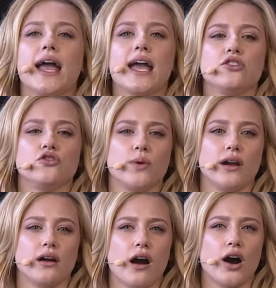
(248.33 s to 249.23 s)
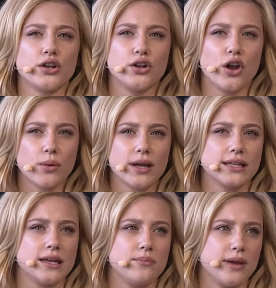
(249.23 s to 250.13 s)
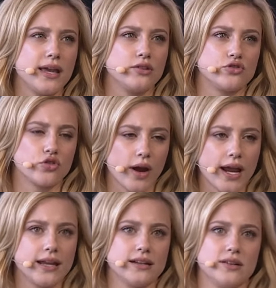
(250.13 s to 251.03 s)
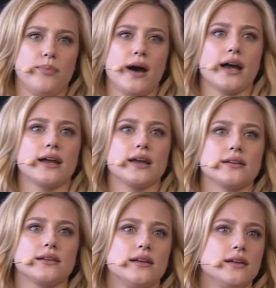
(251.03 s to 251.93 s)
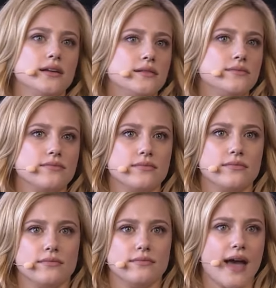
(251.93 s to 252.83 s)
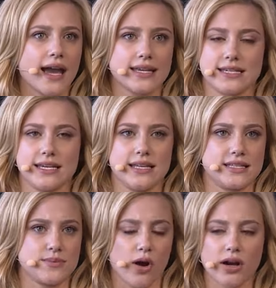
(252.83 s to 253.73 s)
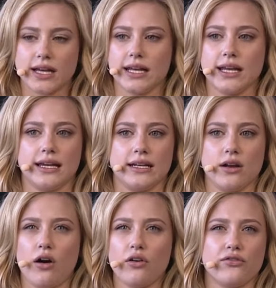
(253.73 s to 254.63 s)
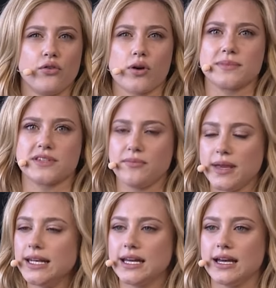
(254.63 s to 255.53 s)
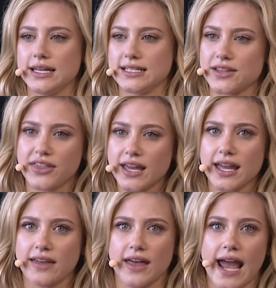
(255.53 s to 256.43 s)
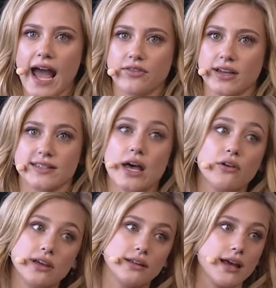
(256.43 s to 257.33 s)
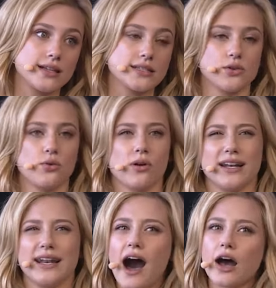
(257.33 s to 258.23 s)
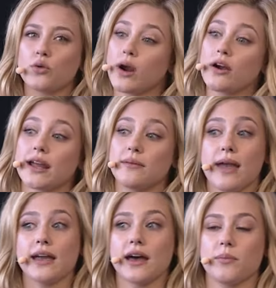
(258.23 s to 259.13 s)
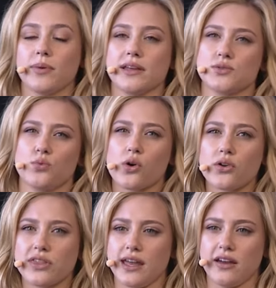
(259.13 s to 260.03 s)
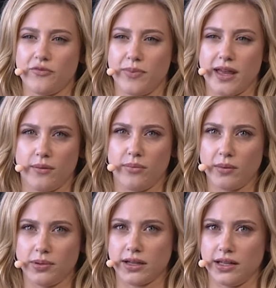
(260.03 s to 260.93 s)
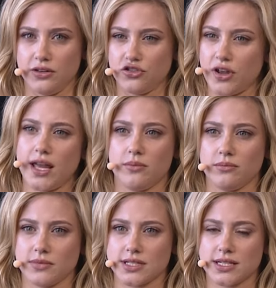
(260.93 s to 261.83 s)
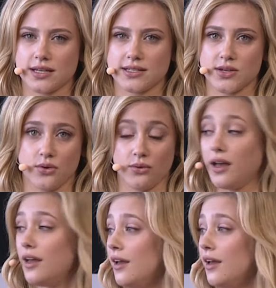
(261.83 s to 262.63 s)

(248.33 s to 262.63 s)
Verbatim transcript: age, we are unknowingly being trained by magazines, marketing, and all forms of media into thinking that having cellulite or not wearing makeup is worthy of being publicly shamed. So